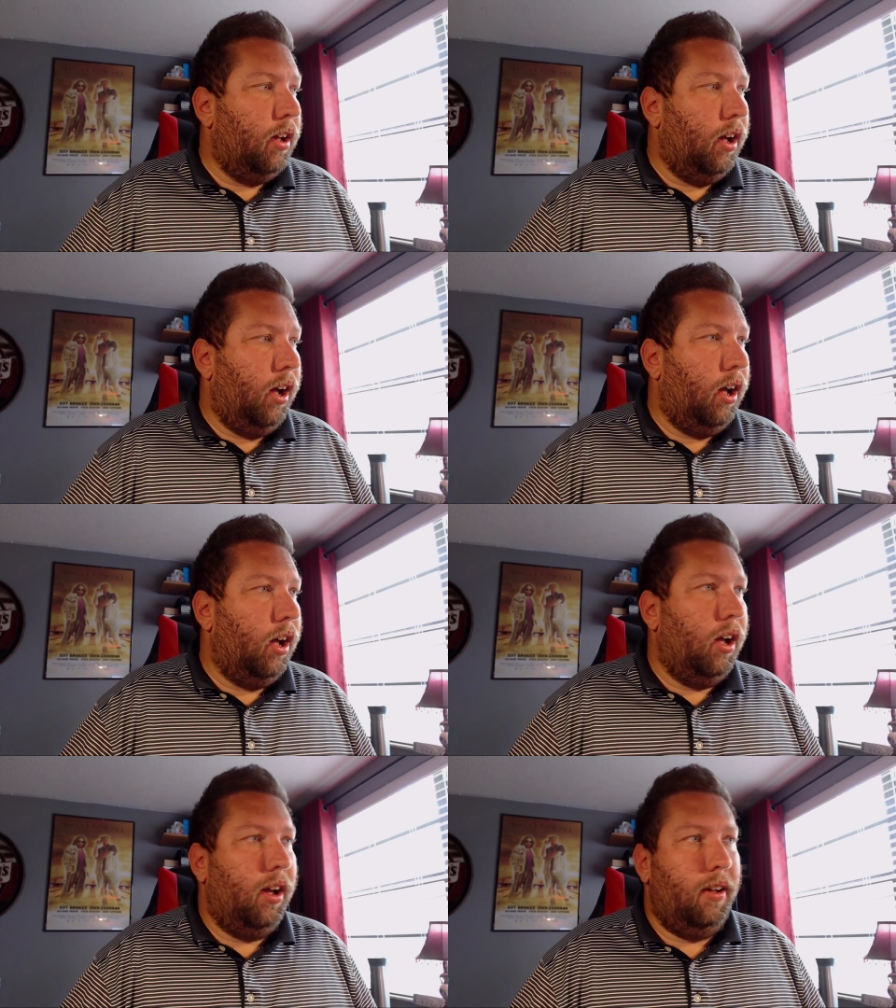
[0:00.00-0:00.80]

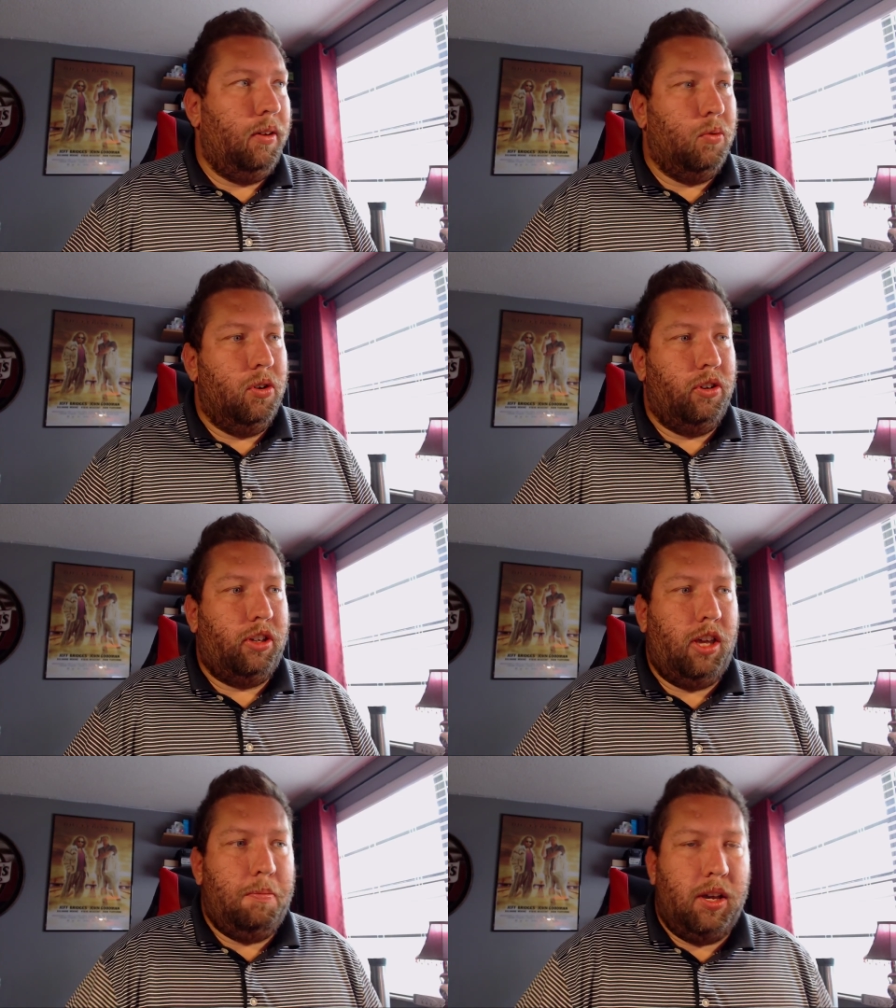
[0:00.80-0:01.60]
I will
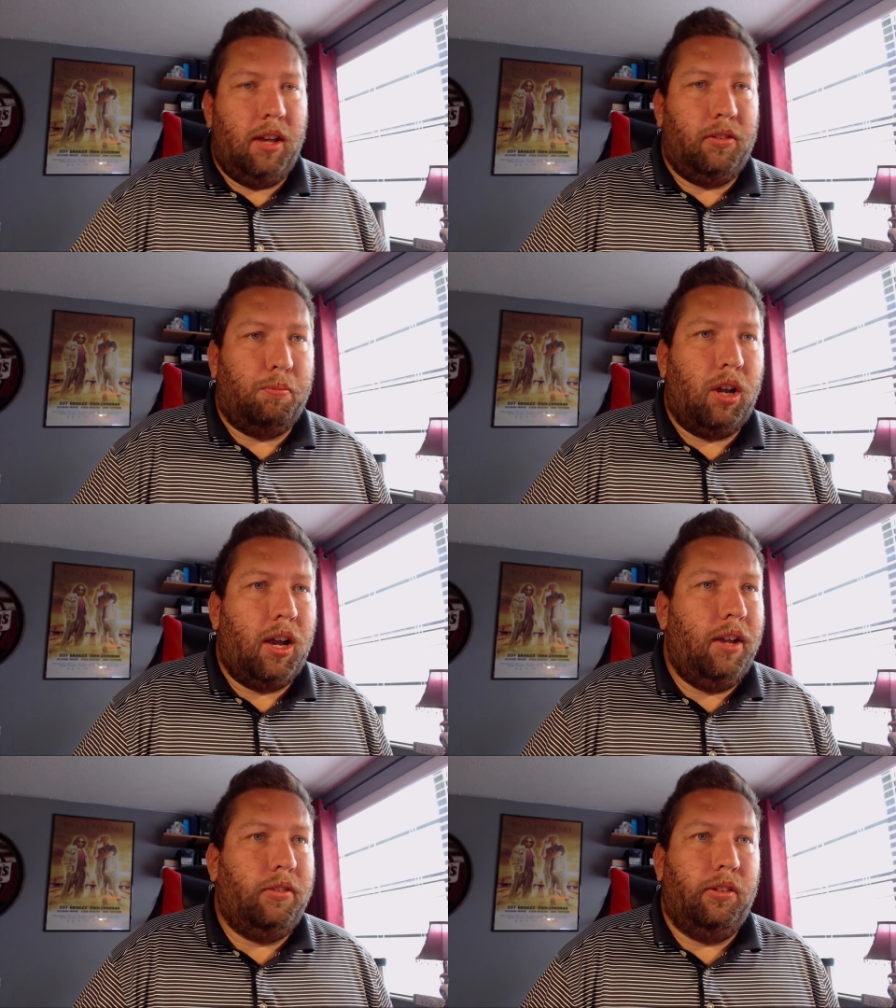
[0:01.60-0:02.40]
keep you guys
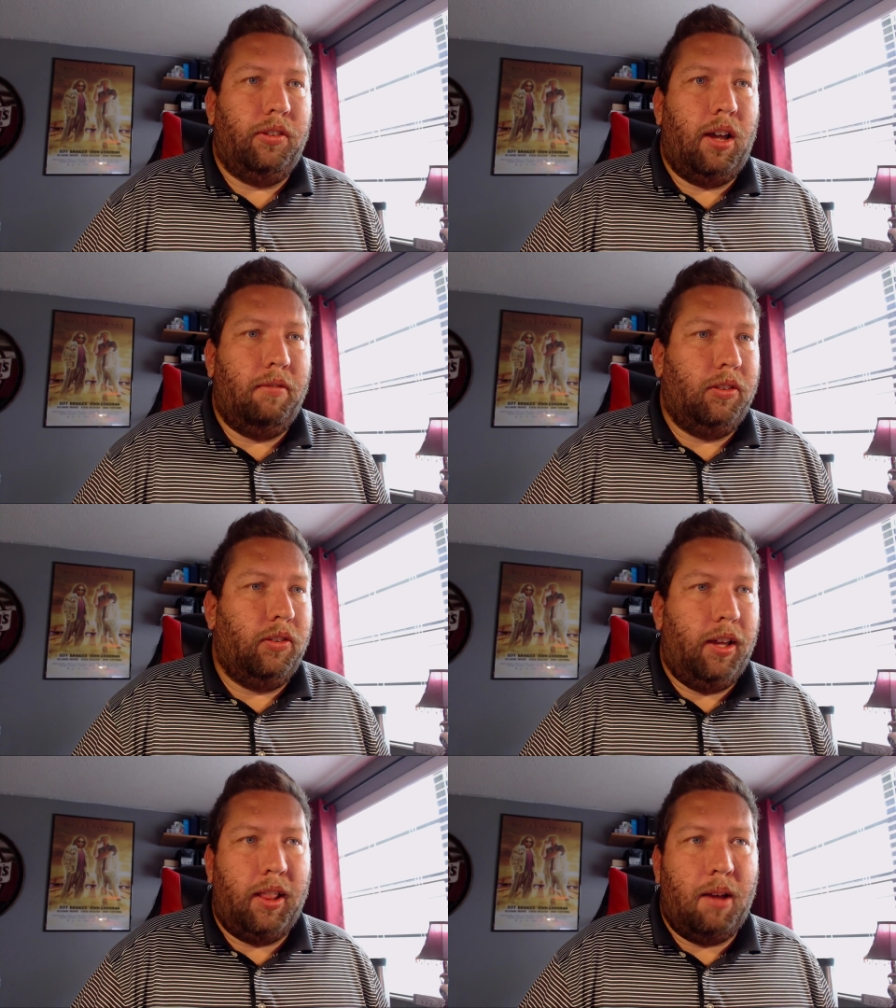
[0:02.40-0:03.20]
apprised. There's
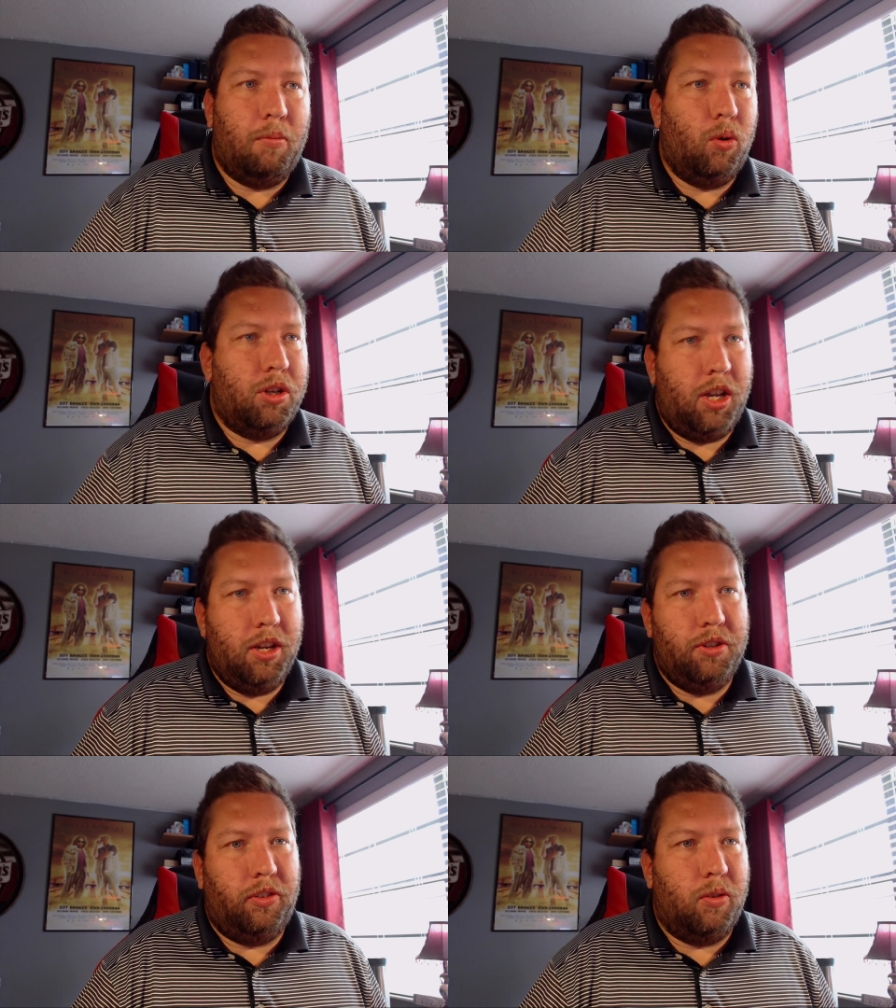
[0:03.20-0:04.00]
obviously a lot more
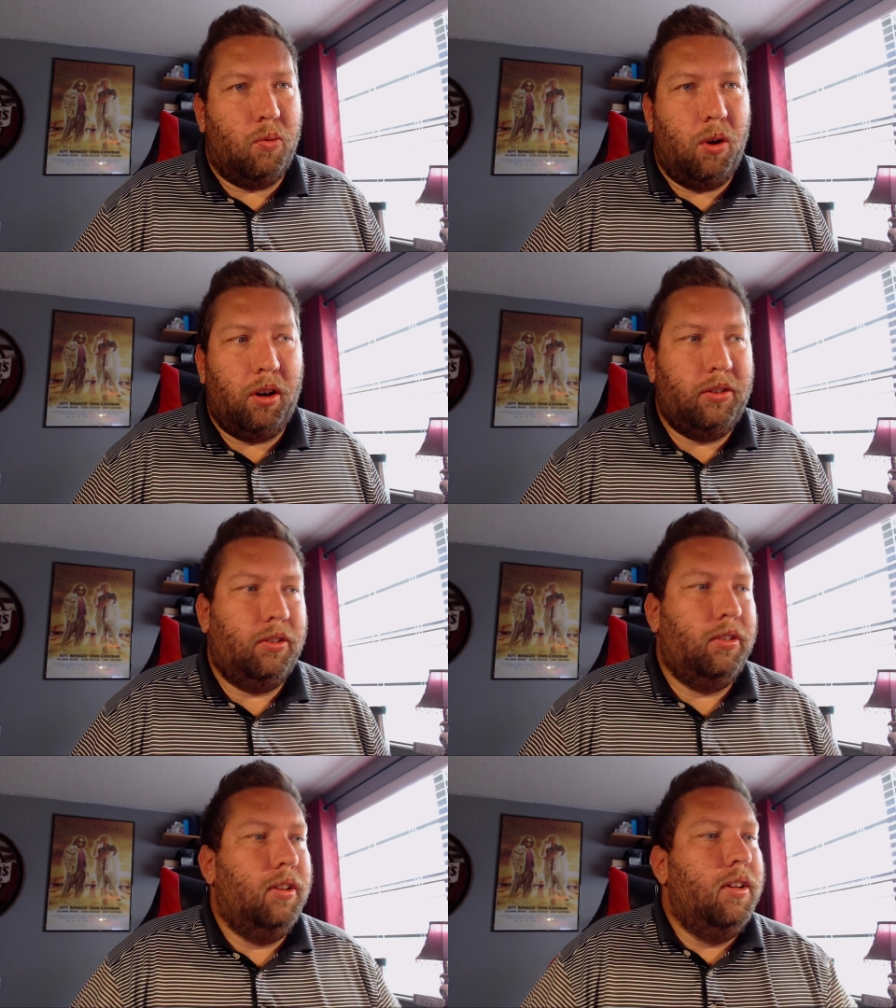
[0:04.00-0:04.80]
changes in the works.